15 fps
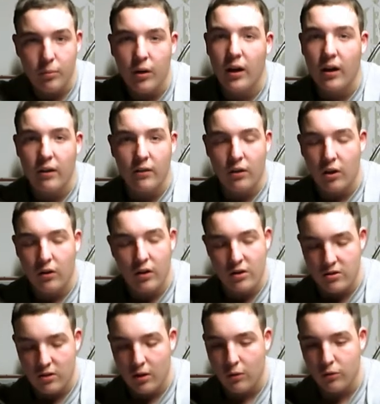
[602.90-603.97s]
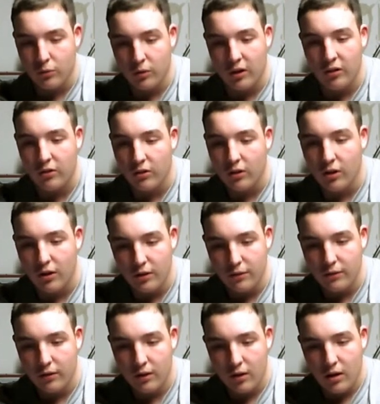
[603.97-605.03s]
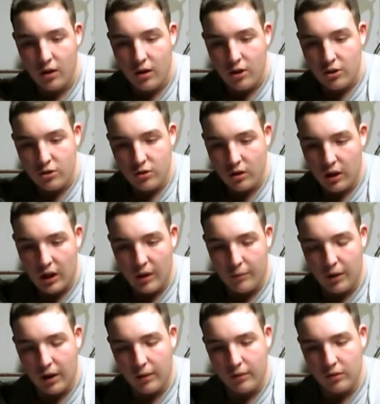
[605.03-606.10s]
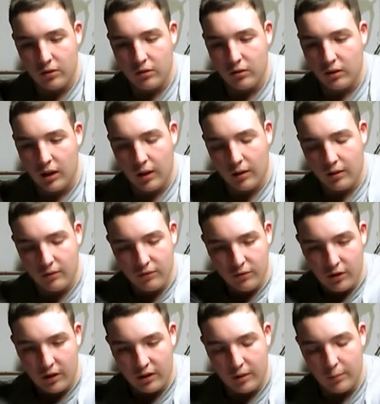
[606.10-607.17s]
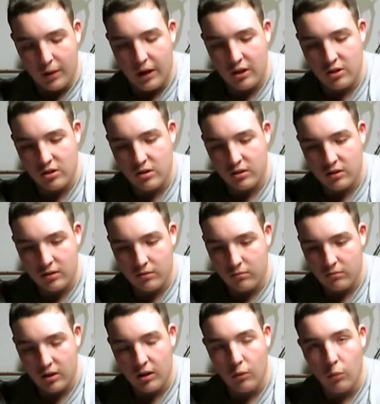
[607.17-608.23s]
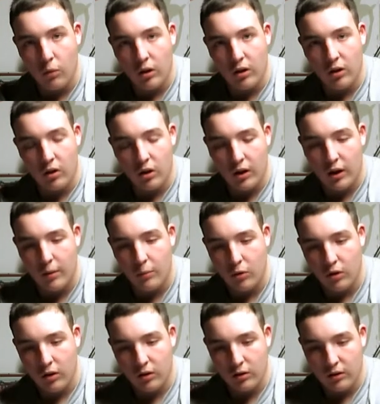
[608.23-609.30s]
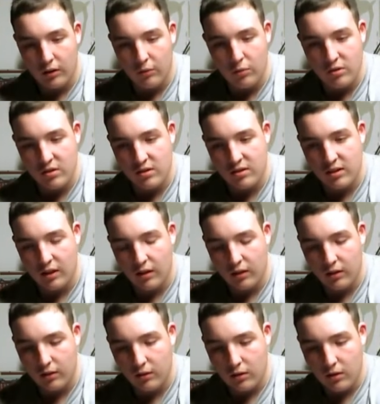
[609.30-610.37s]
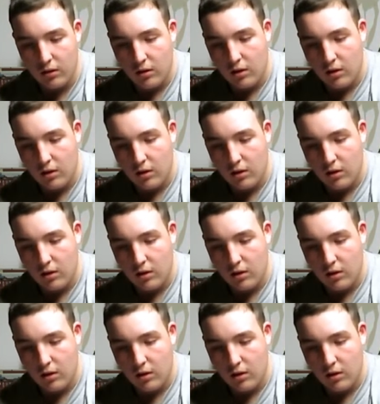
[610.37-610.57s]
you probably already saw which one I took off. Not for anything bad. I just didn't want it on anymore. It wasn't selling.